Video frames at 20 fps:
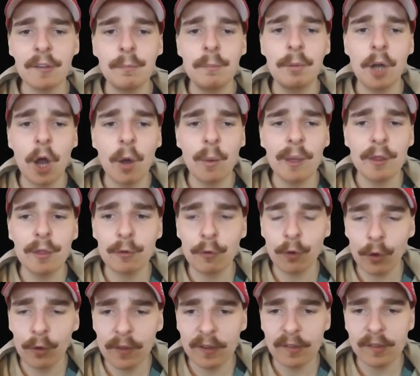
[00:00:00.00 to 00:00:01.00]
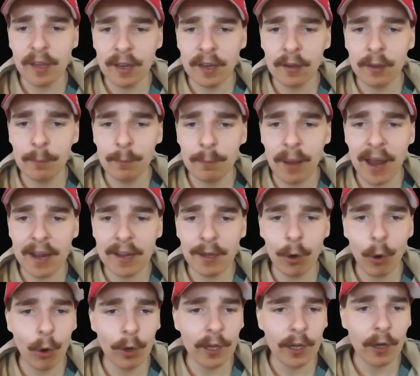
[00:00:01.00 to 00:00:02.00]
blowing through this England batting
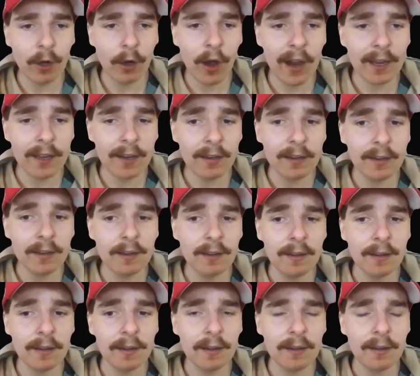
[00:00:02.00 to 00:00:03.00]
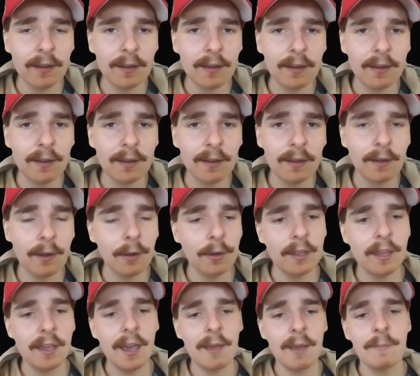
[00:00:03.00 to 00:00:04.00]
order like an...
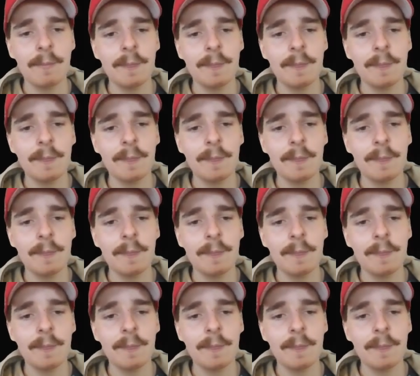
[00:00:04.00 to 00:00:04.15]
Okay.